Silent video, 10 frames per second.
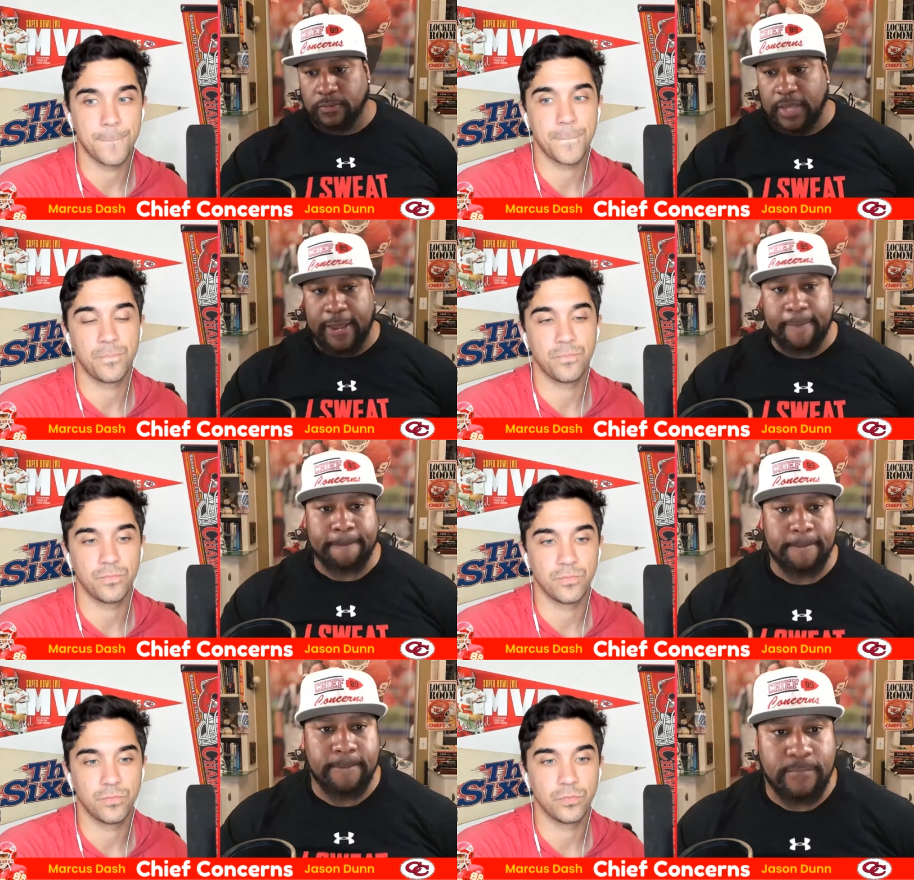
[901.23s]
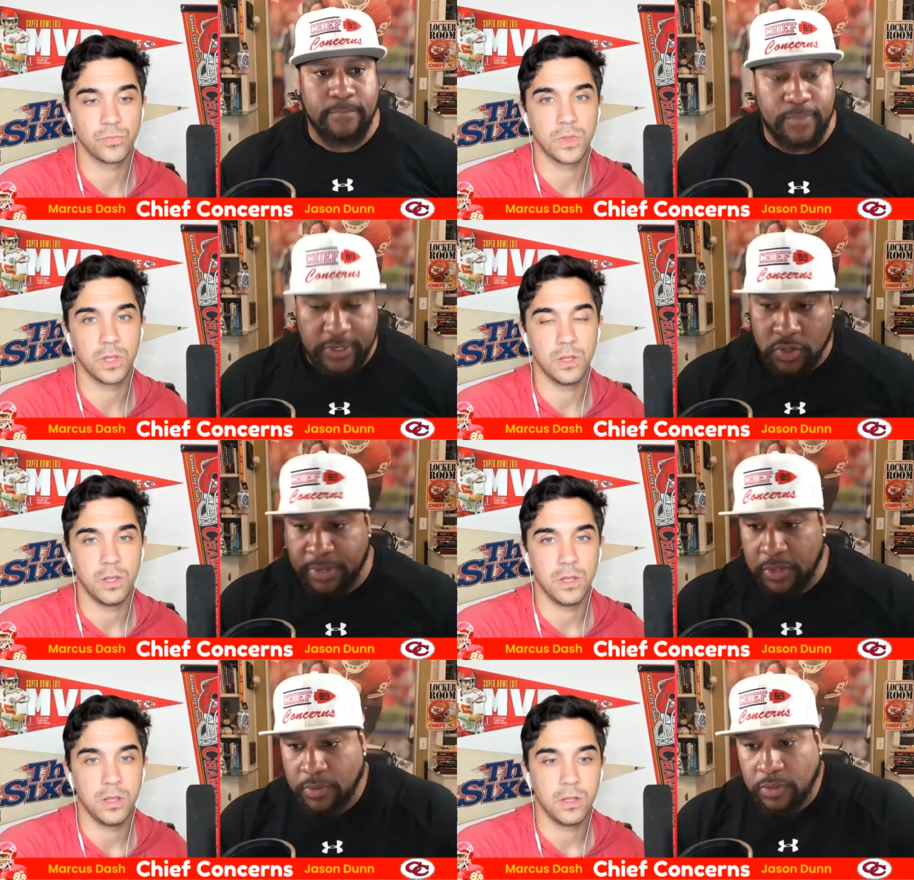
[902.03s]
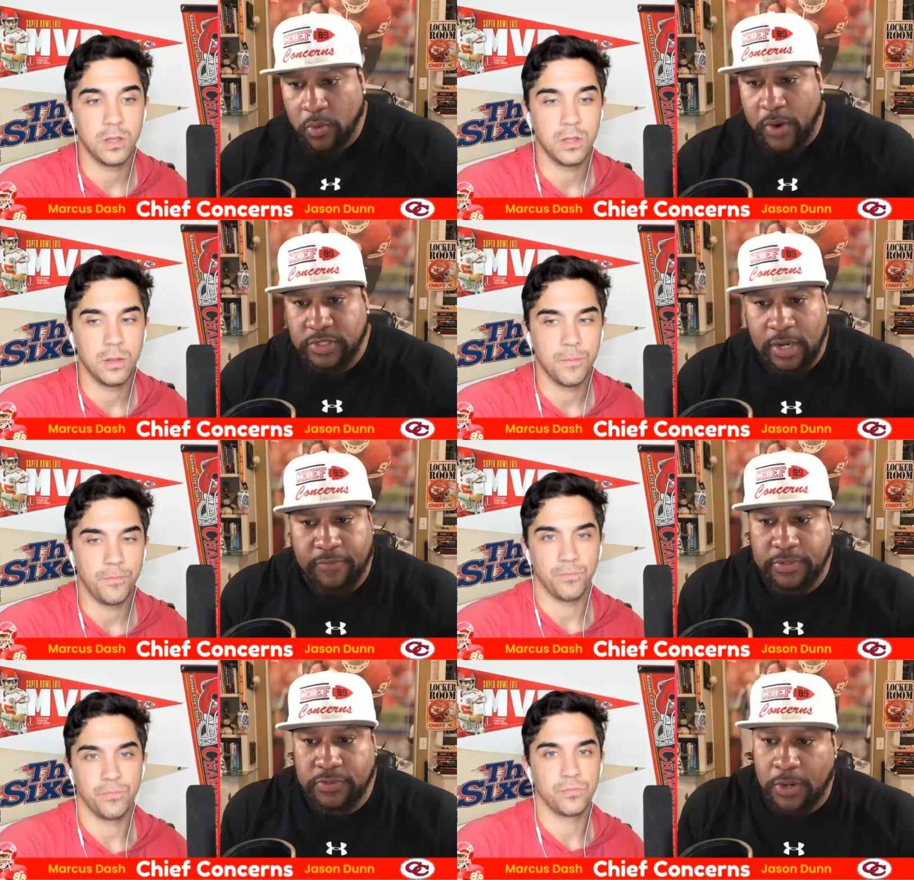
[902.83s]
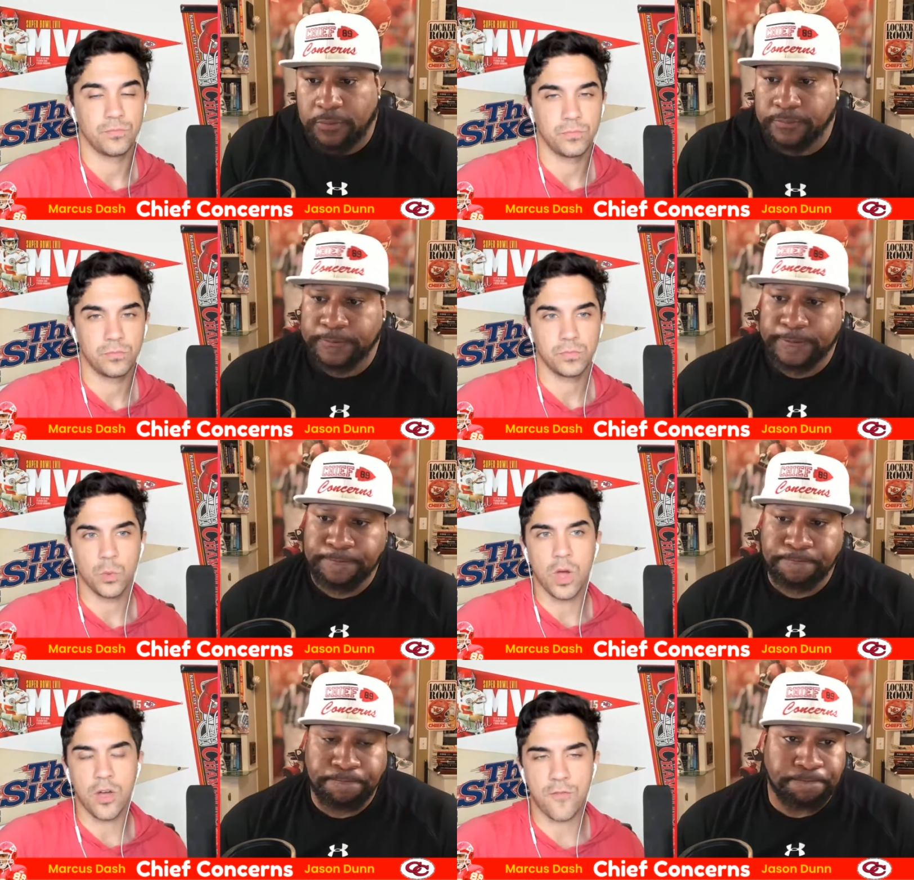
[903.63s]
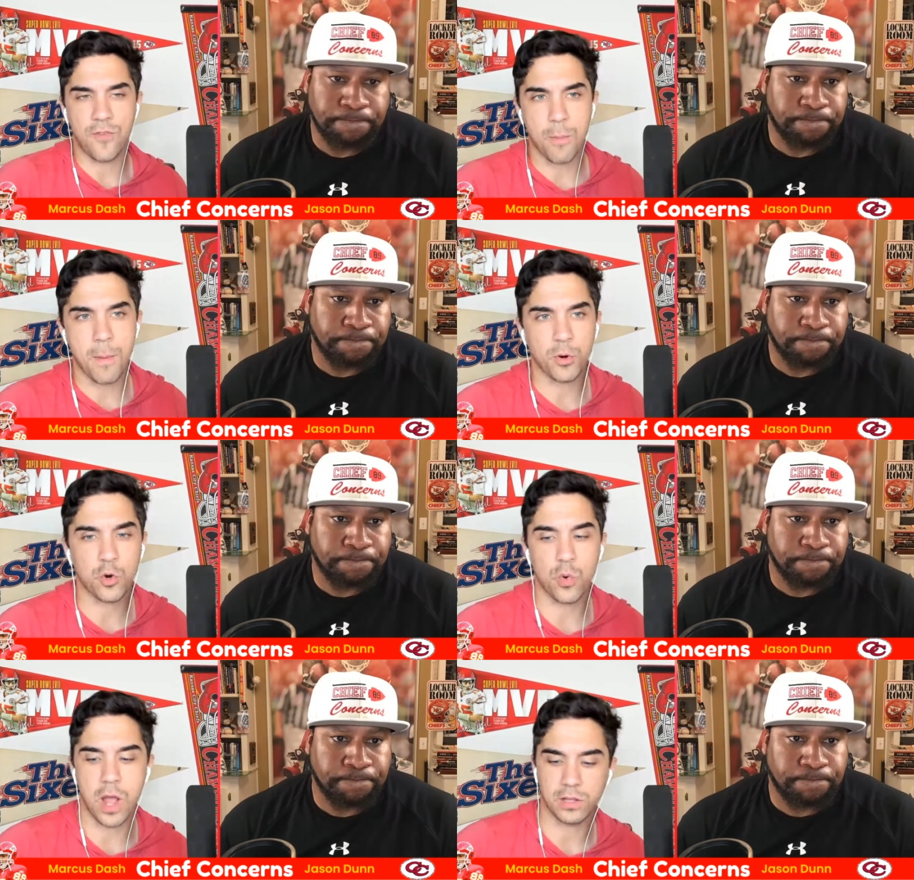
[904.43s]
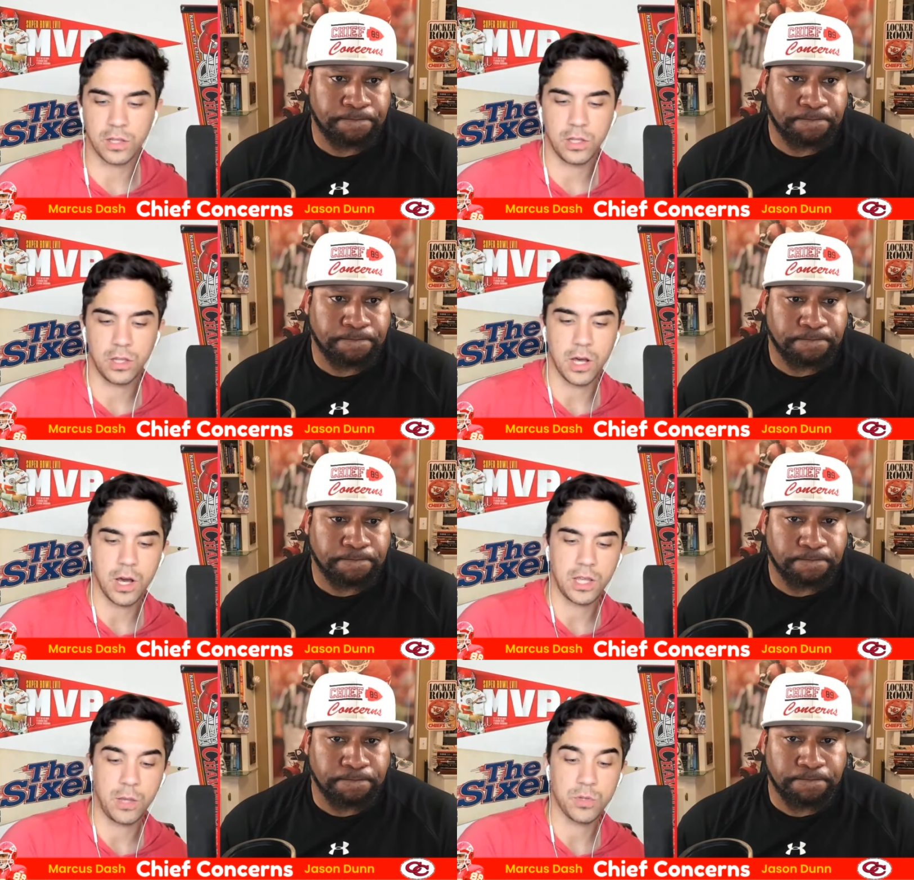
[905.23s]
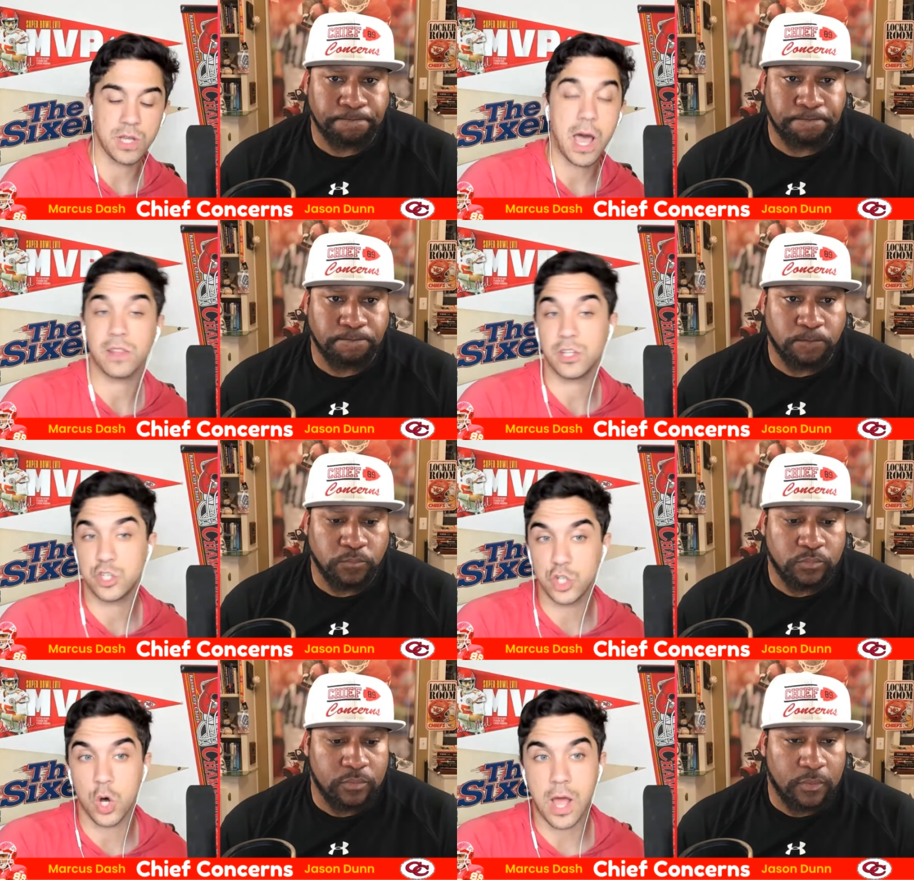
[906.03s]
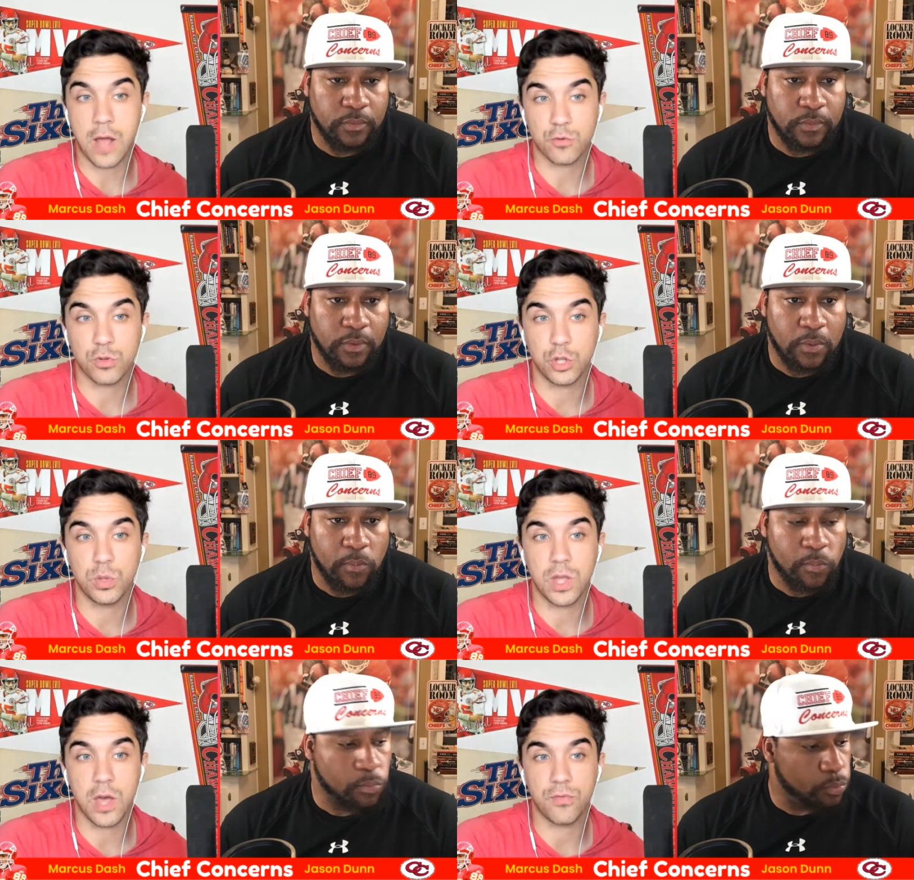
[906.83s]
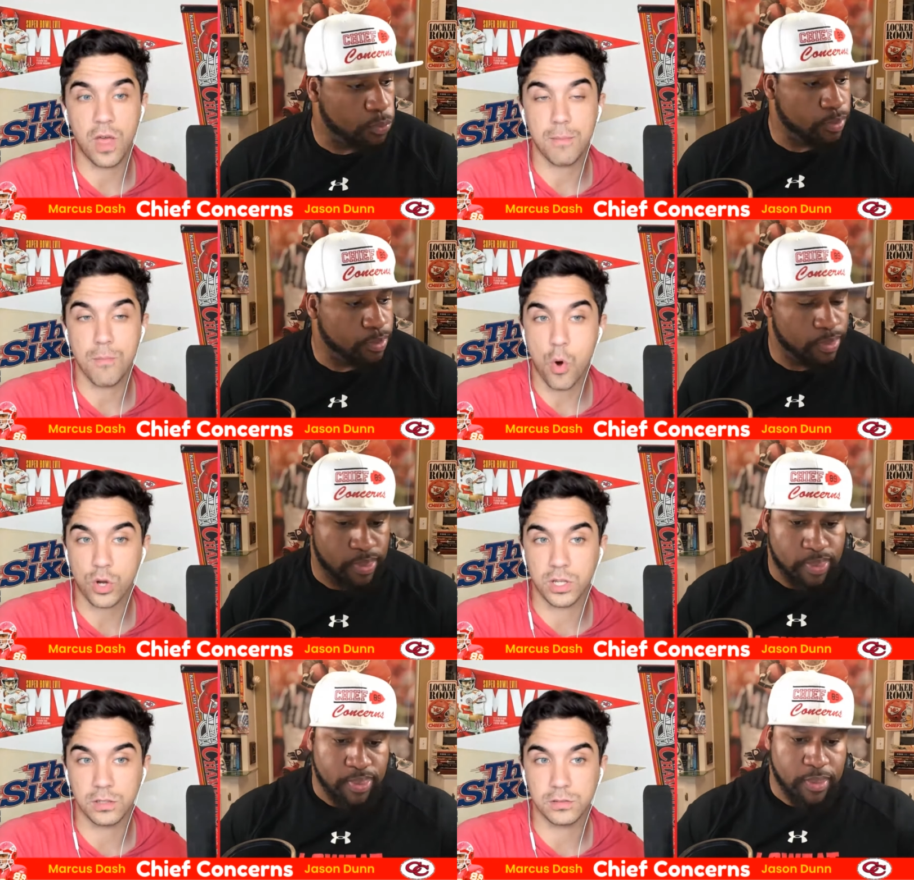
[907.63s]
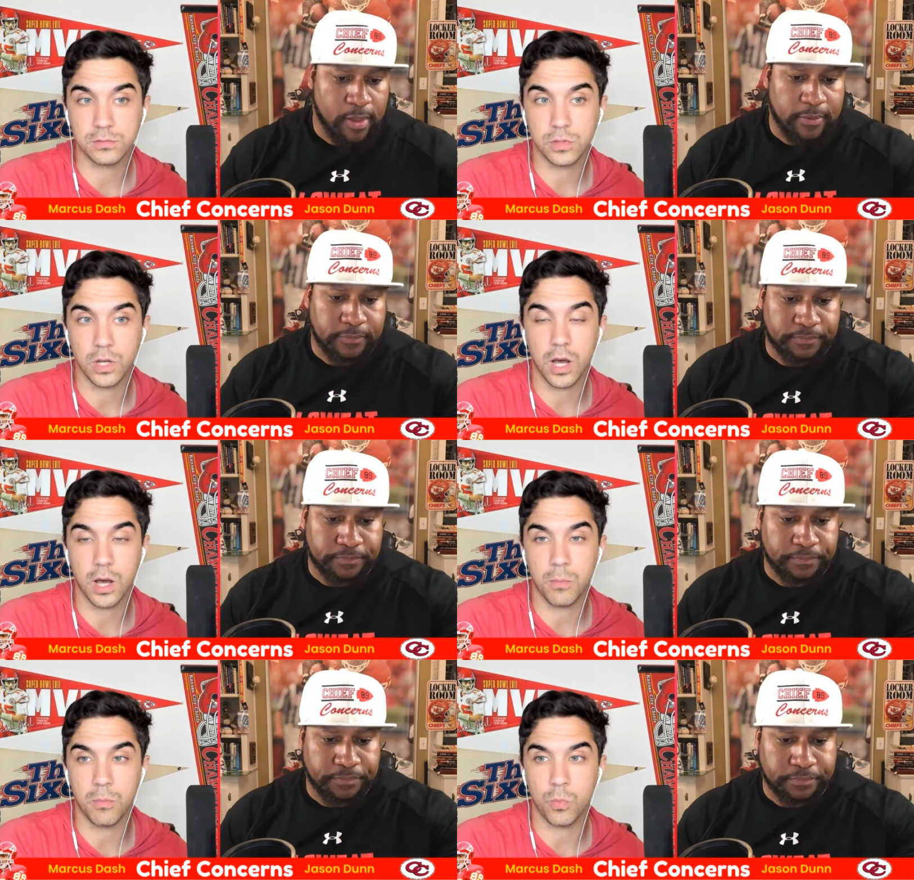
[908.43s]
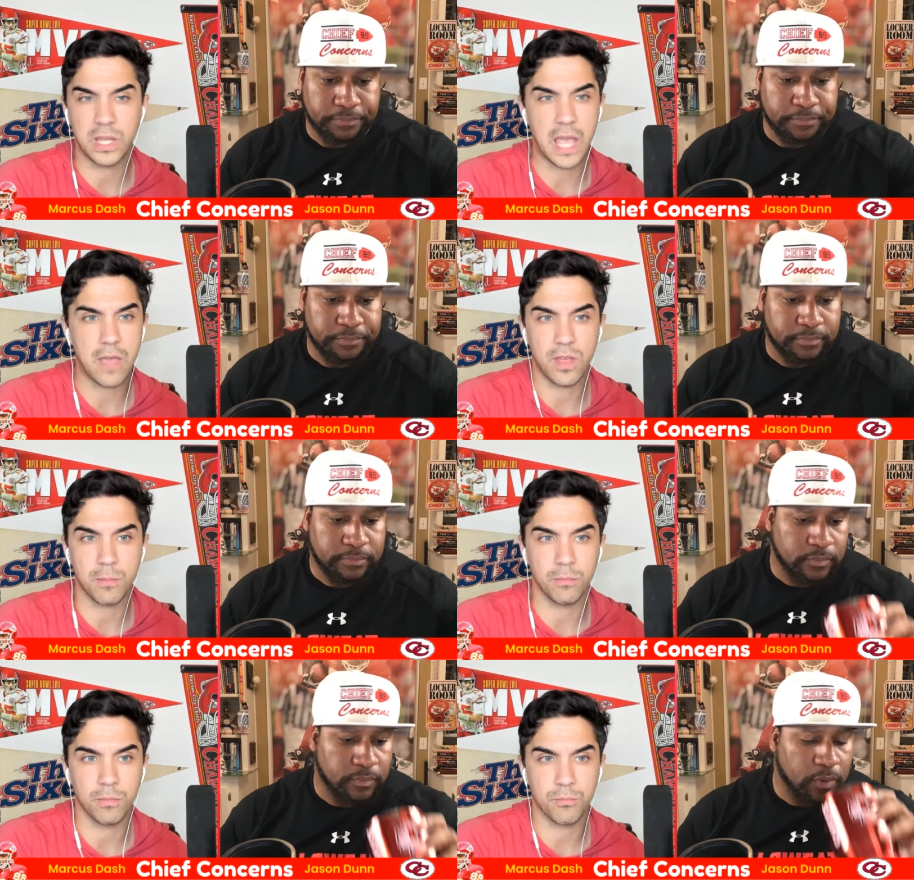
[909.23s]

Speaker 1: Okay, that's going to be the question of it. So,
Speaker 2: well, if I remember correctly, uh, he was highly sought after in the UDFA market. Um, we gave him